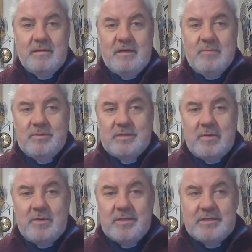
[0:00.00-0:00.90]
It was
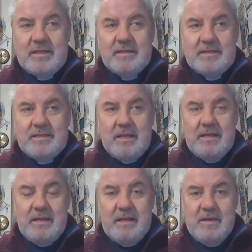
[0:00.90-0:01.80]
our sins that
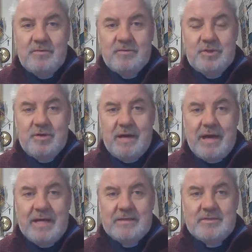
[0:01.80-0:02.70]
nailed your
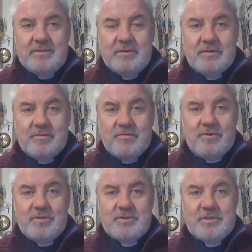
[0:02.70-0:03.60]
hands to the
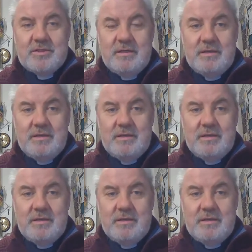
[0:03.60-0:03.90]
cross.